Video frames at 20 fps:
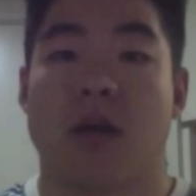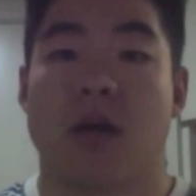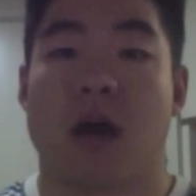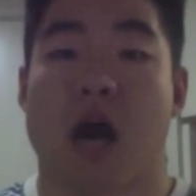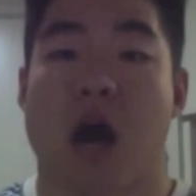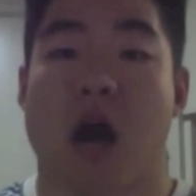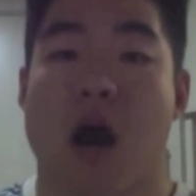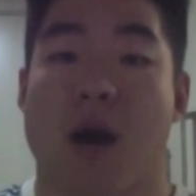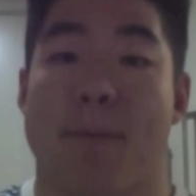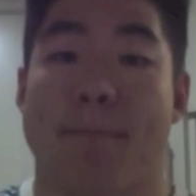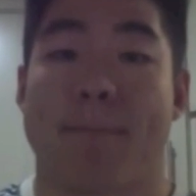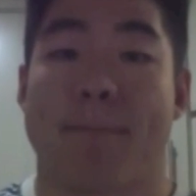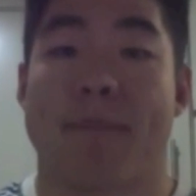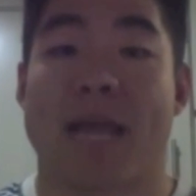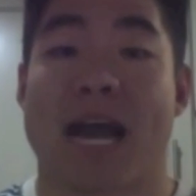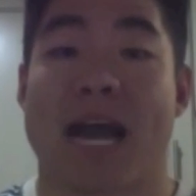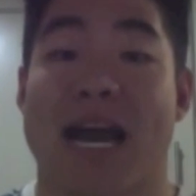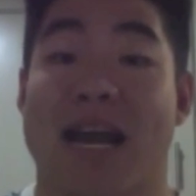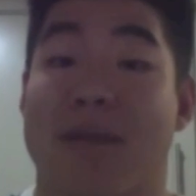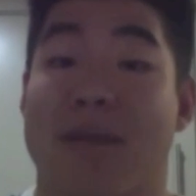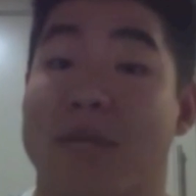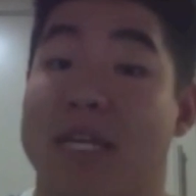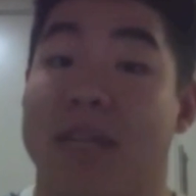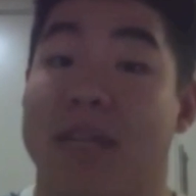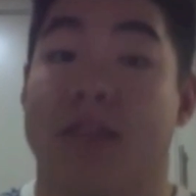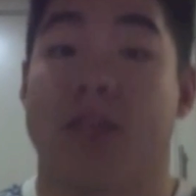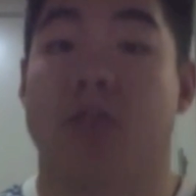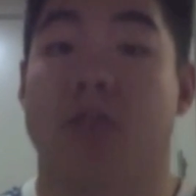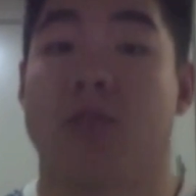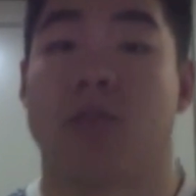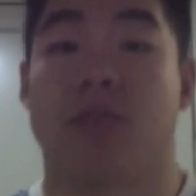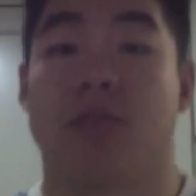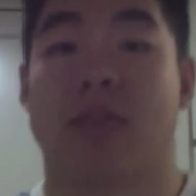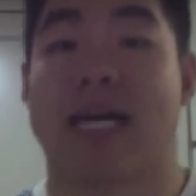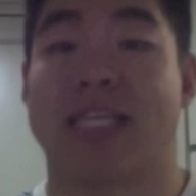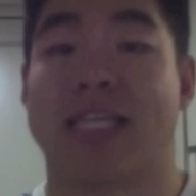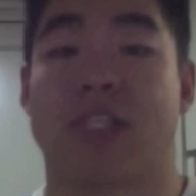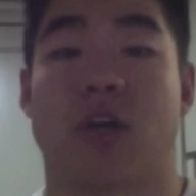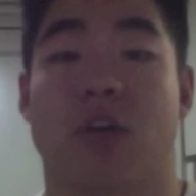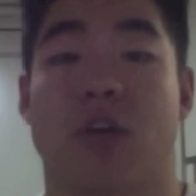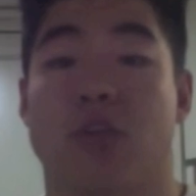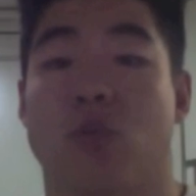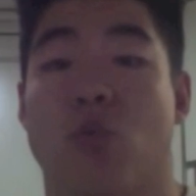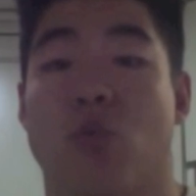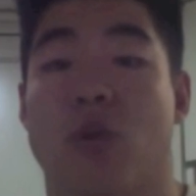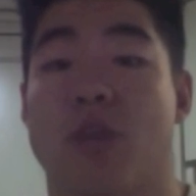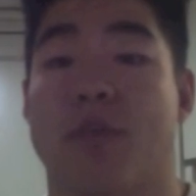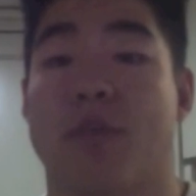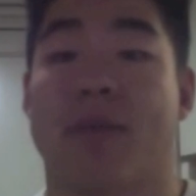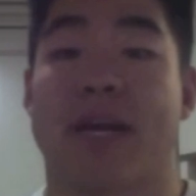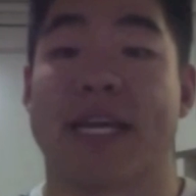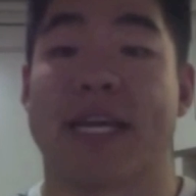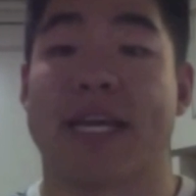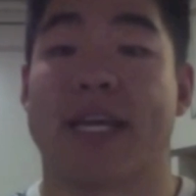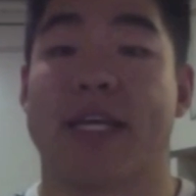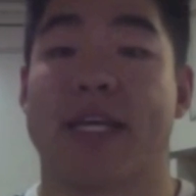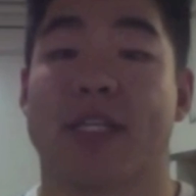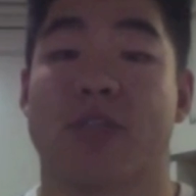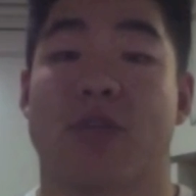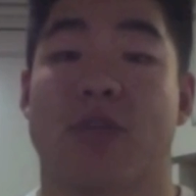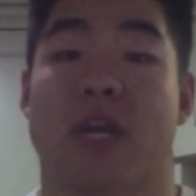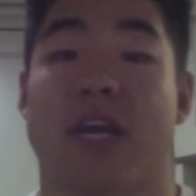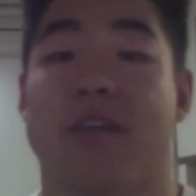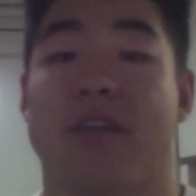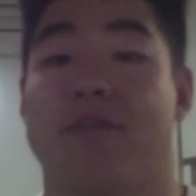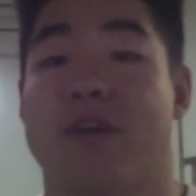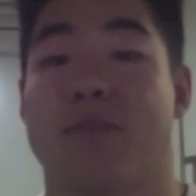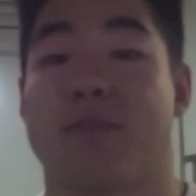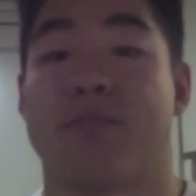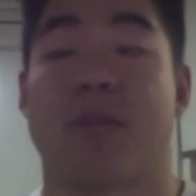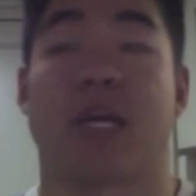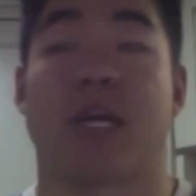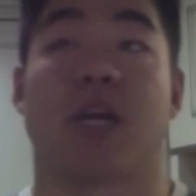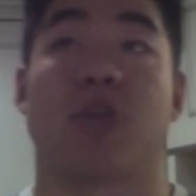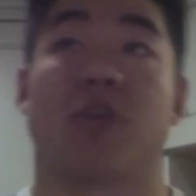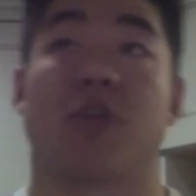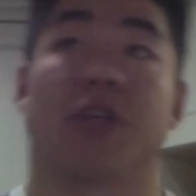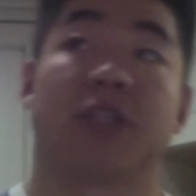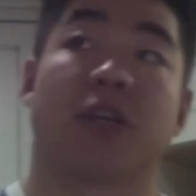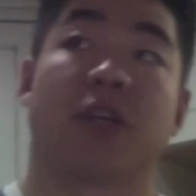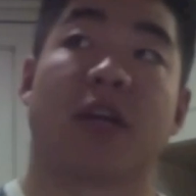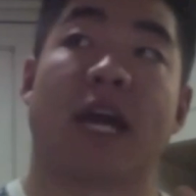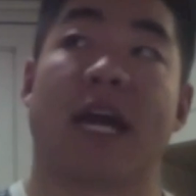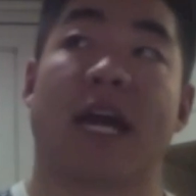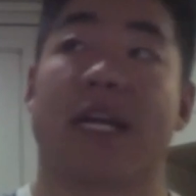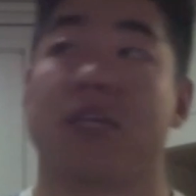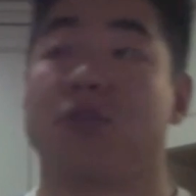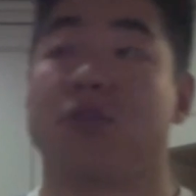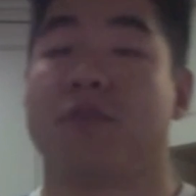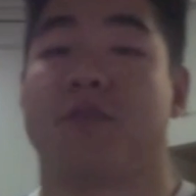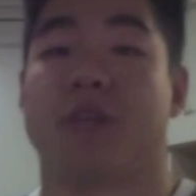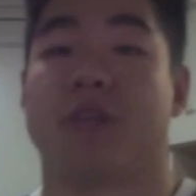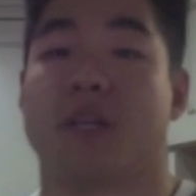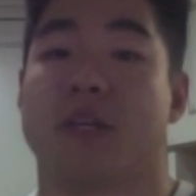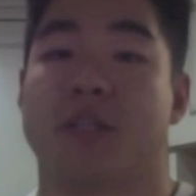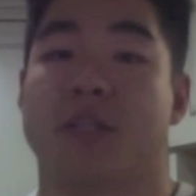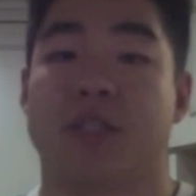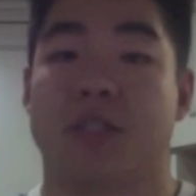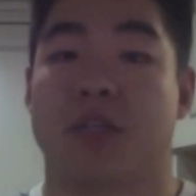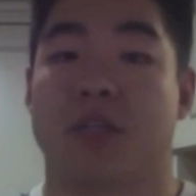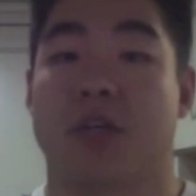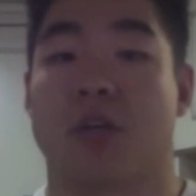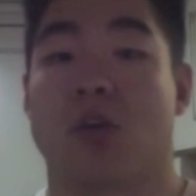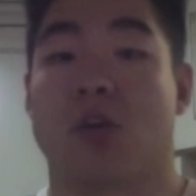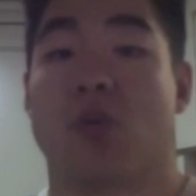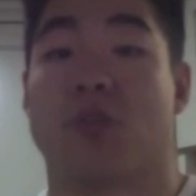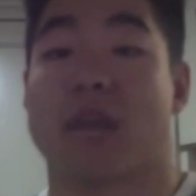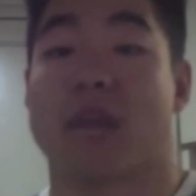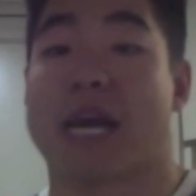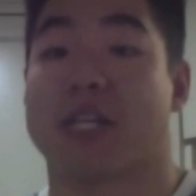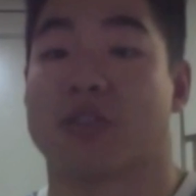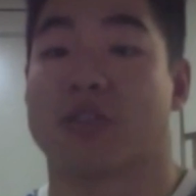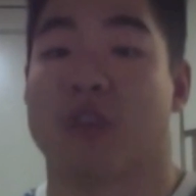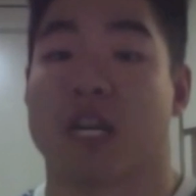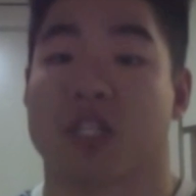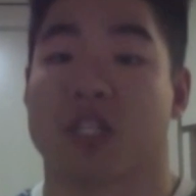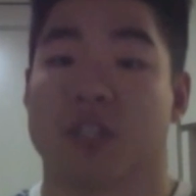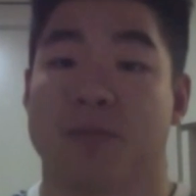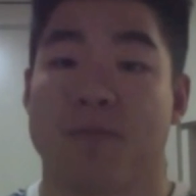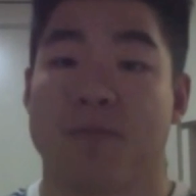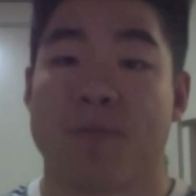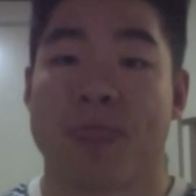And I mean, that's also where the money is, right? If my career is going to head into fitness, it's going to go that direction.